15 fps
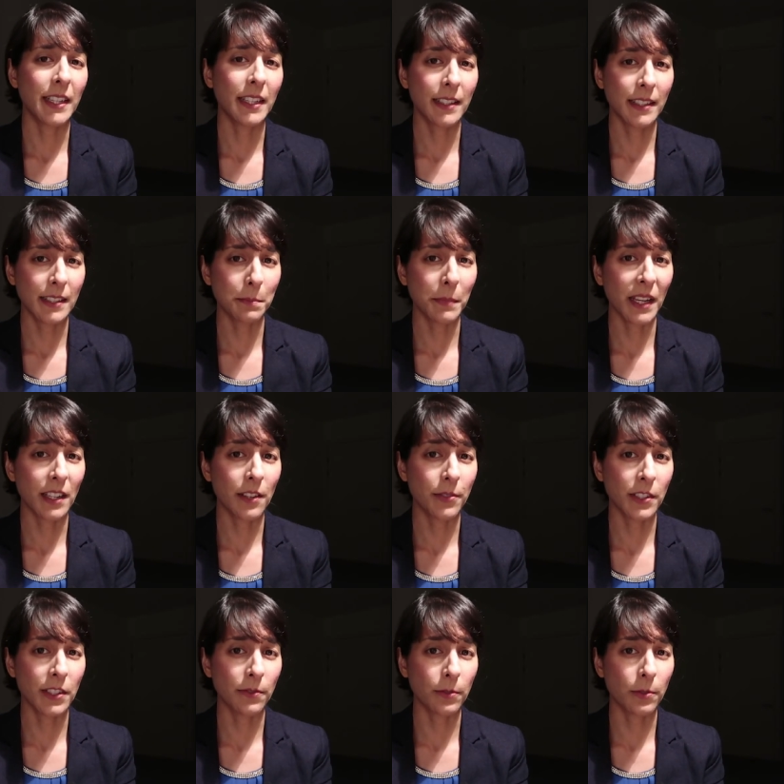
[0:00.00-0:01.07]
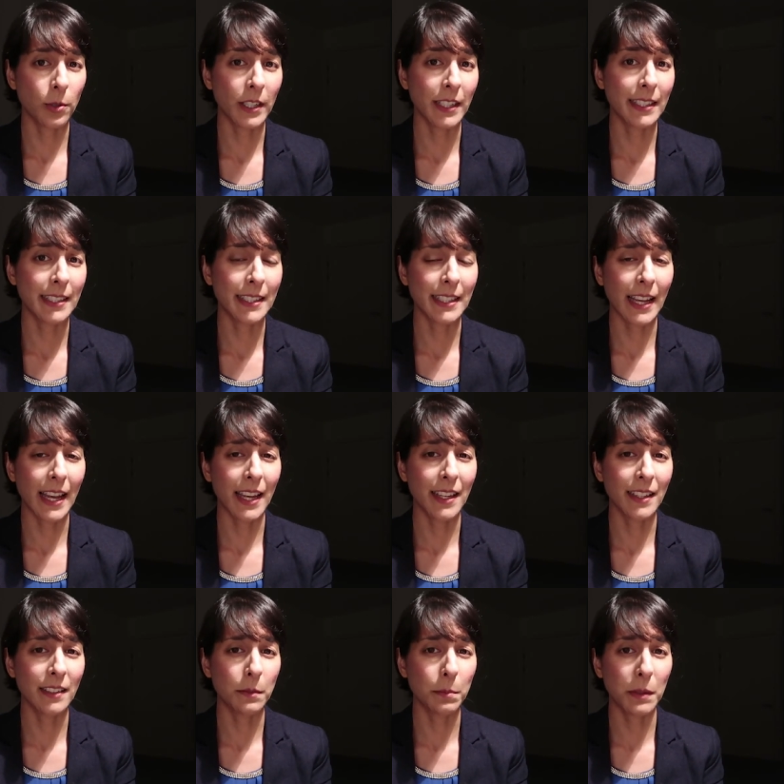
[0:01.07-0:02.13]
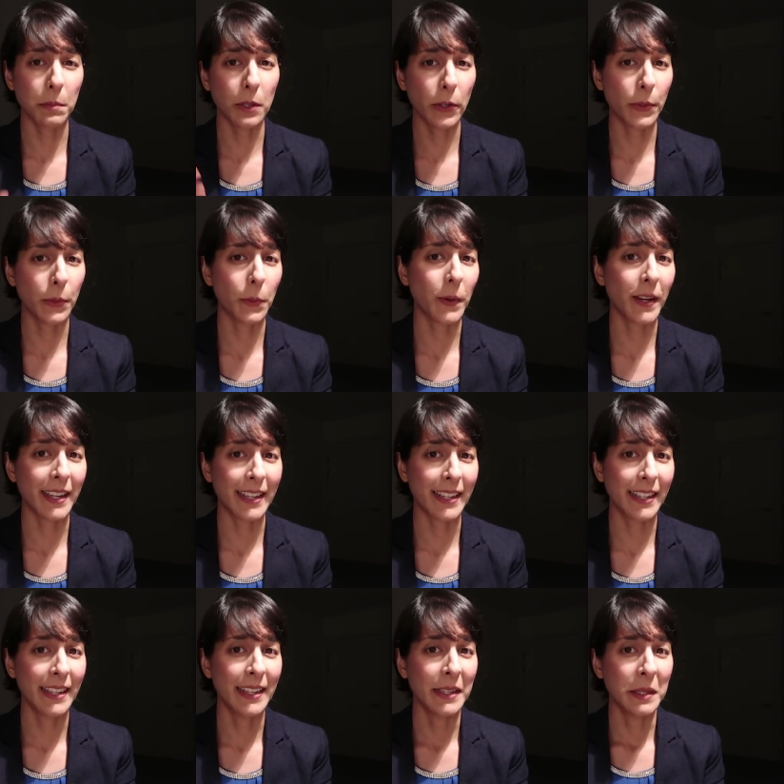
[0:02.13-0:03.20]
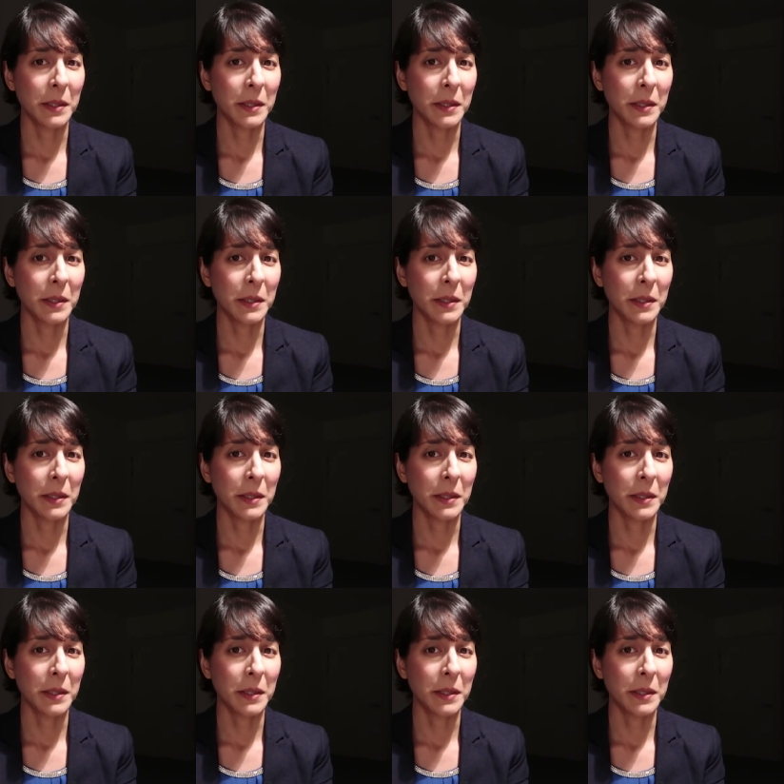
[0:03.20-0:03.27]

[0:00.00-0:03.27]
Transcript: hear this magnificent voice and be blown away